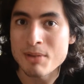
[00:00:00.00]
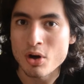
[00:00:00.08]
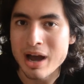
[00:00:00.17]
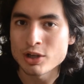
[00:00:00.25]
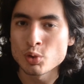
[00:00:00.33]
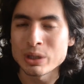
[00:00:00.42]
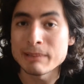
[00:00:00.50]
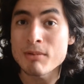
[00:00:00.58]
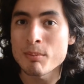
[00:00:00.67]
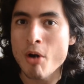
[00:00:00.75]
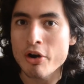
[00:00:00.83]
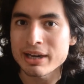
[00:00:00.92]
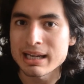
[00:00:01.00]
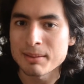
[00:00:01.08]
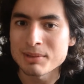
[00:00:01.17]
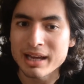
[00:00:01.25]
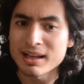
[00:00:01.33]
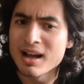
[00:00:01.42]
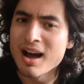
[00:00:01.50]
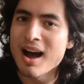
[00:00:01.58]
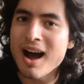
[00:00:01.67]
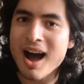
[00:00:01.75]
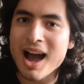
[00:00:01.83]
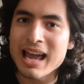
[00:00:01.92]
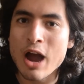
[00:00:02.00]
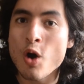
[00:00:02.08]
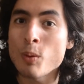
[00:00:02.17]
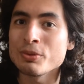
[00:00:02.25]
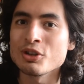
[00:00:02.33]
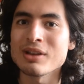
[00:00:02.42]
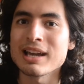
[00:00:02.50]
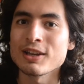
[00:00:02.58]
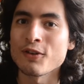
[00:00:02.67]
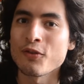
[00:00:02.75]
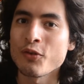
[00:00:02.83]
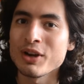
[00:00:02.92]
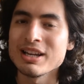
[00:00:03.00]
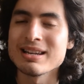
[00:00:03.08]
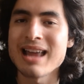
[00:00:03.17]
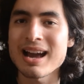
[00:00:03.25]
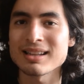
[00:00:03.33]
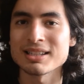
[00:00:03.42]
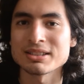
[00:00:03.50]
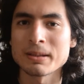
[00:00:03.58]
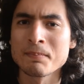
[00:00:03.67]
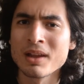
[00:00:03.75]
I do email marketing like, hi, I hope you like your free necklace.